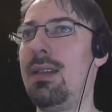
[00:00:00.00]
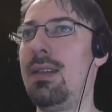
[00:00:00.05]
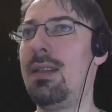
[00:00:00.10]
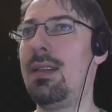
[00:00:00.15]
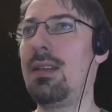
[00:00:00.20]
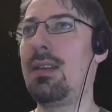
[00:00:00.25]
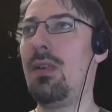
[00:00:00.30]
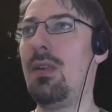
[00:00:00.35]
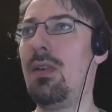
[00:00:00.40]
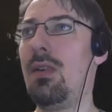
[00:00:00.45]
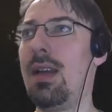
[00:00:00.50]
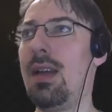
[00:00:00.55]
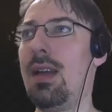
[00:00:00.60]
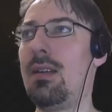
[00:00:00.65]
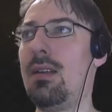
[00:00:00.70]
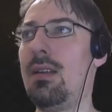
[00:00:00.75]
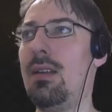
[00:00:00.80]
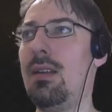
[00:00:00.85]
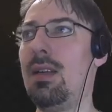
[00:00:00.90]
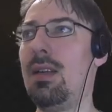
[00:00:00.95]
today
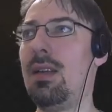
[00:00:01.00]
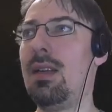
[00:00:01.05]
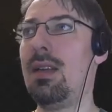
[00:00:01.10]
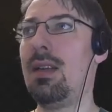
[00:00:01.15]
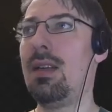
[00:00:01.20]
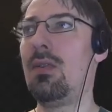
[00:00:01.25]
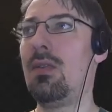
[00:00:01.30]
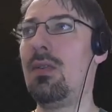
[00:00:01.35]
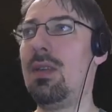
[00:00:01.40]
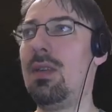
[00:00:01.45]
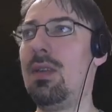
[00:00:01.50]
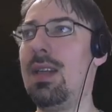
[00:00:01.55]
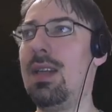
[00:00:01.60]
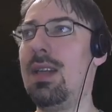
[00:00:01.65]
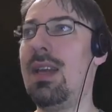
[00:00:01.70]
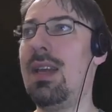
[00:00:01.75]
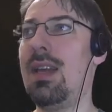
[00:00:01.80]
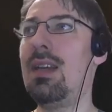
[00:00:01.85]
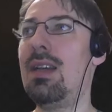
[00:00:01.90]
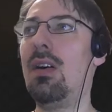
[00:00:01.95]
on the CPU
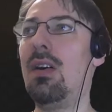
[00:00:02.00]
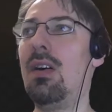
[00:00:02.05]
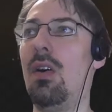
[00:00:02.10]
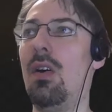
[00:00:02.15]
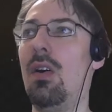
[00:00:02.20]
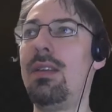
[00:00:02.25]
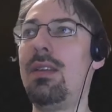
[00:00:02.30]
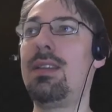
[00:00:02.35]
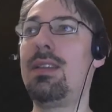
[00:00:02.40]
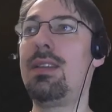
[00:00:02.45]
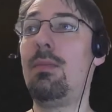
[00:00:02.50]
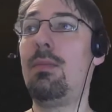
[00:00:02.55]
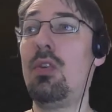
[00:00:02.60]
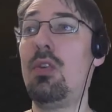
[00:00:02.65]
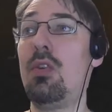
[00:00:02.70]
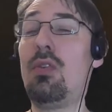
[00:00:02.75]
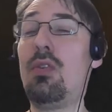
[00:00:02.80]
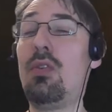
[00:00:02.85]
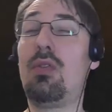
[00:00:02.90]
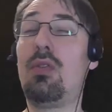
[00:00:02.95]
usage, and that is
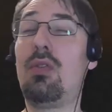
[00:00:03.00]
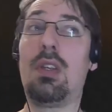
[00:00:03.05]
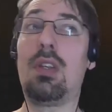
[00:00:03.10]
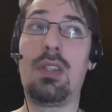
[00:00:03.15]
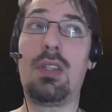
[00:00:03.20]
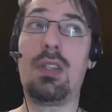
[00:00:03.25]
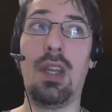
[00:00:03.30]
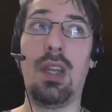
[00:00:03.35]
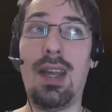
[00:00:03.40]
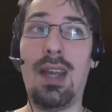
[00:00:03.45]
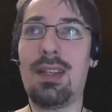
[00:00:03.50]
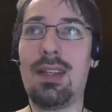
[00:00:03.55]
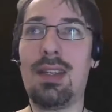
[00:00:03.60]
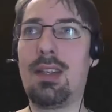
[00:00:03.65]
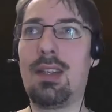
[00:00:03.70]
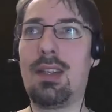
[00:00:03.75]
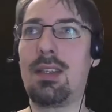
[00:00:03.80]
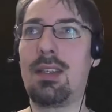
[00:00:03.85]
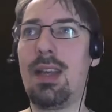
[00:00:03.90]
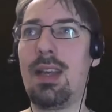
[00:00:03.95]
exactly your
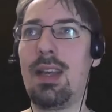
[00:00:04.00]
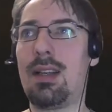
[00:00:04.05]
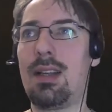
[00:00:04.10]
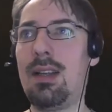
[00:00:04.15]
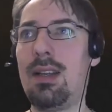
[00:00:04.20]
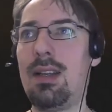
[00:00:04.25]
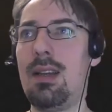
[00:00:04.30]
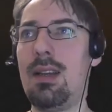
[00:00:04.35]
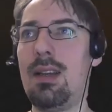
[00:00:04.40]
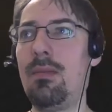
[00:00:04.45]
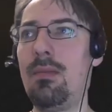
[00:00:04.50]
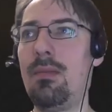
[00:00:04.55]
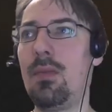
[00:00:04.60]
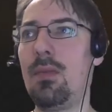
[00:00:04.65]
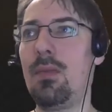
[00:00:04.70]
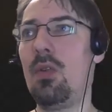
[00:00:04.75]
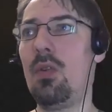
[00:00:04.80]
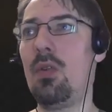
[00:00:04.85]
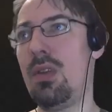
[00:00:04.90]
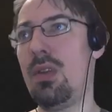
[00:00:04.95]
utilization,
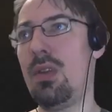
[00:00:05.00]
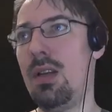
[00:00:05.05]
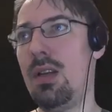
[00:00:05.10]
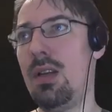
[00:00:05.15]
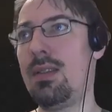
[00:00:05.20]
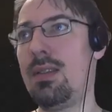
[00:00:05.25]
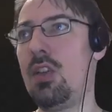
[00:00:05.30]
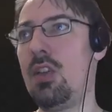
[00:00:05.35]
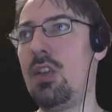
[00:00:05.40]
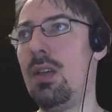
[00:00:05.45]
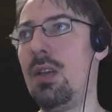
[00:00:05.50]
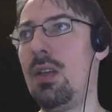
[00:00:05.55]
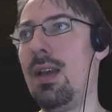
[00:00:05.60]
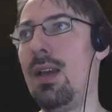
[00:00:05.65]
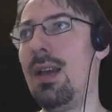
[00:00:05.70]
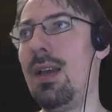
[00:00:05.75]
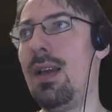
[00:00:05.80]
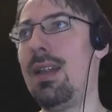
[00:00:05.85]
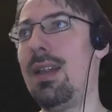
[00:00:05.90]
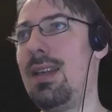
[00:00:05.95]
and that is exactly
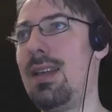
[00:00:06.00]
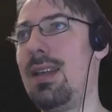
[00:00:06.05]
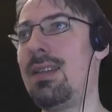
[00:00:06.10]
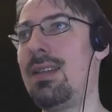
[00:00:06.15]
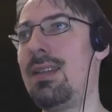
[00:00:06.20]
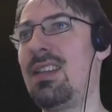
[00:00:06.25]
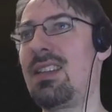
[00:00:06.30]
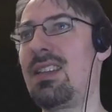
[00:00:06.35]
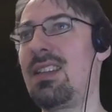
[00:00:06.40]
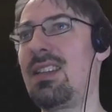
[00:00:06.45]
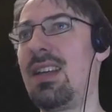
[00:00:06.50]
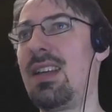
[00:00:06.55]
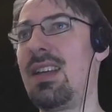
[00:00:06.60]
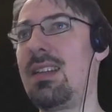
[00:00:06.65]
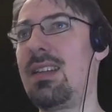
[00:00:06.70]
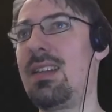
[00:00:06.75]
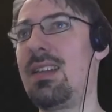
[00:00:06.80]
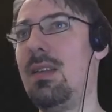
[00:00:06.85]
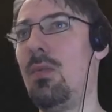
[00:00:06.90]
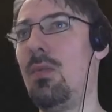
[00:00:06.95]
what we are looking
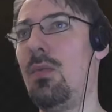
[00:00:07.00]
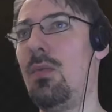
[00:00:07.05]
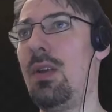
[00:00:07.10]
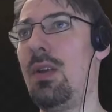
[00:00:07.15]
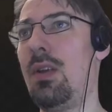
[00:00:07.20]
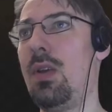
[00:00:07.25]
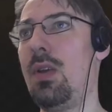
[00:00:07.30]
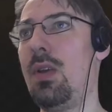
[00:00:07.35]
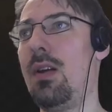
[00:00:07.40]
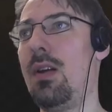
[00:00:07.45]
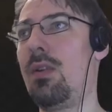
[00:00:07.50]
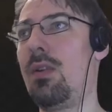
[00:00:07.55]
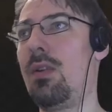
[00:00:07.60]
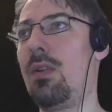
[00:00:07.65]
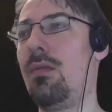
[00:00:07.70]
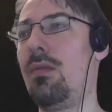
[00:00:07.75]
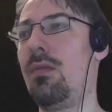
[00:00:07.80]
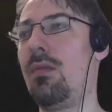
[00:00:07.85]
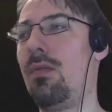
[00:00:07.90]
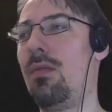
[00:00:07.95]
for
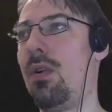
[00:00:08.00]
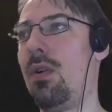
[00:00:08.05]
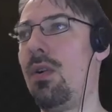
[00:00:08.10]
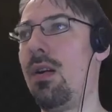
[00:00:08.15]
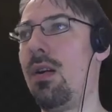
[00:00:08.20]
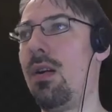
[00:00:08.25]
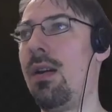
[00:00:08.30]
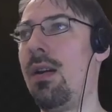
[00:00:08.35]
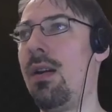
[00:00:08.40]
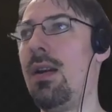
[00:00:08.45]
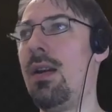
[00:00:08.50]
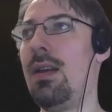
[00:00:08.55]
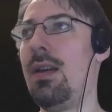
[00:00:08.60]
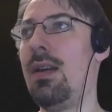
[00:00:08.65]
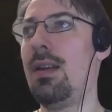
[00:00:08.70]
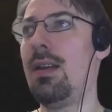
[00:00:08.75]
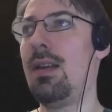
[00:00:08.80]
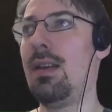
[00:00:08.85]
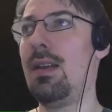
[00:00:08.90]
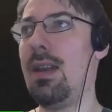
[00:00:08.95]
now.
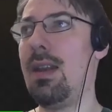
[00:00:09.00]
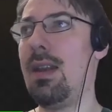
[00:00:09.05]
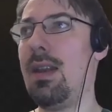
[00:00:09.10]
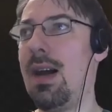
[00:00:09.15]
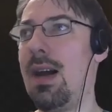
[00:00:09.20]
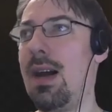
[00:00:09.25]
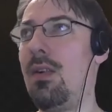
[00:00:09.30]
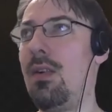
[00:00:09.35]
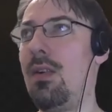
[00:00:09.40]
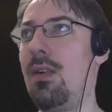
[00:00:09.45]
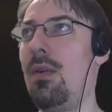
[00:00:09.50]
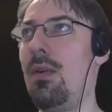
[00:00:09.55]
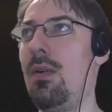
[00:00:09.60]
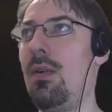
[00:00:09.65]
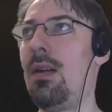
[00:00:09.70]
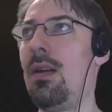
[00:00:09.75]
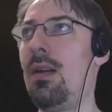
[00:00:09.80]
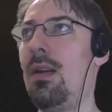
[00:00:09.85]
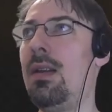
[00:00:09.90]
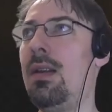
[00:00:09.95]
So you see,
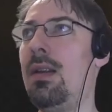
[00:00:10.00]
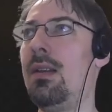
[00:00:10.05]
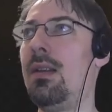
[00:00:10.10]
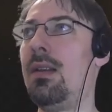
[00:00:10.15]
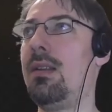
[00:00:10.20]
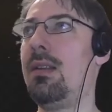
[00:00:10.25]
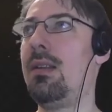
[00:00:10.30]
every